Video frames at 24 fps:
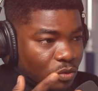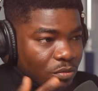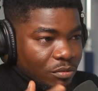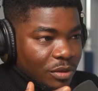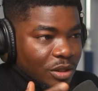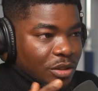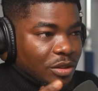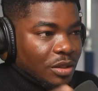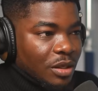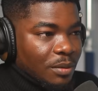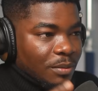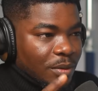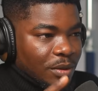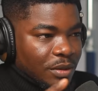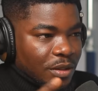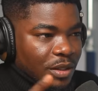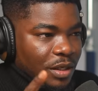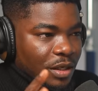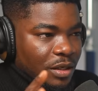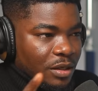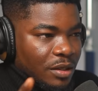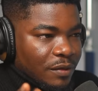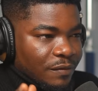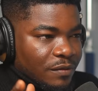you mentioned about the
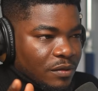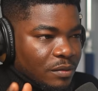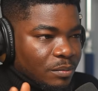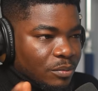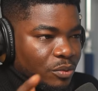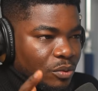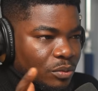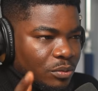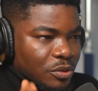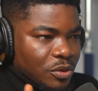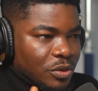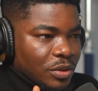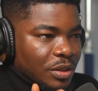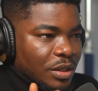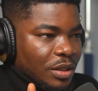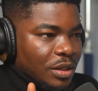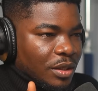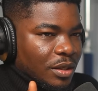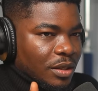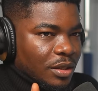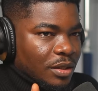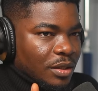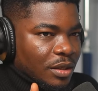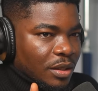NFT boom. Do you
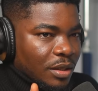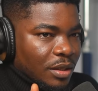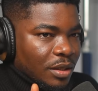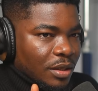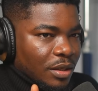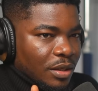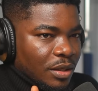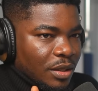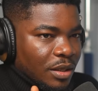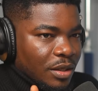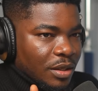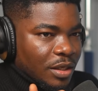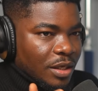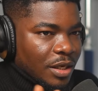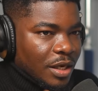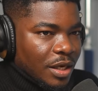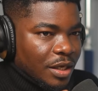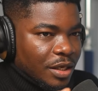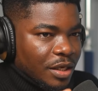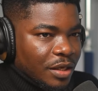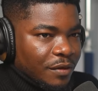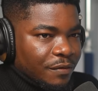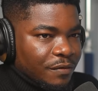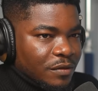think the
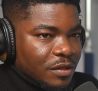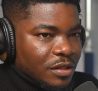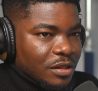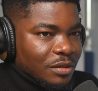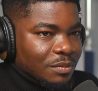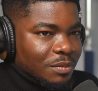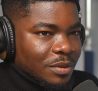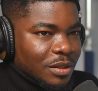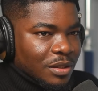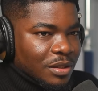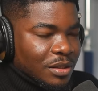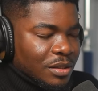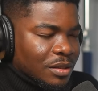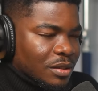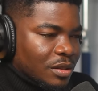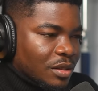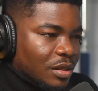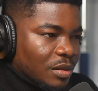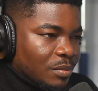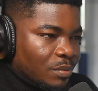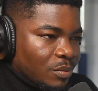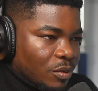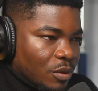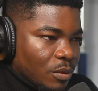NFT space is
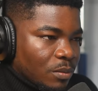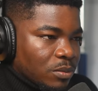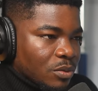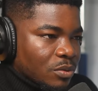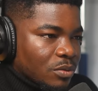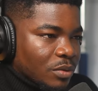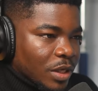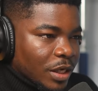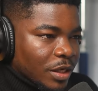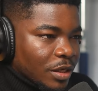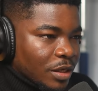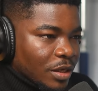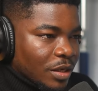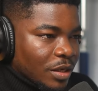in a bubble right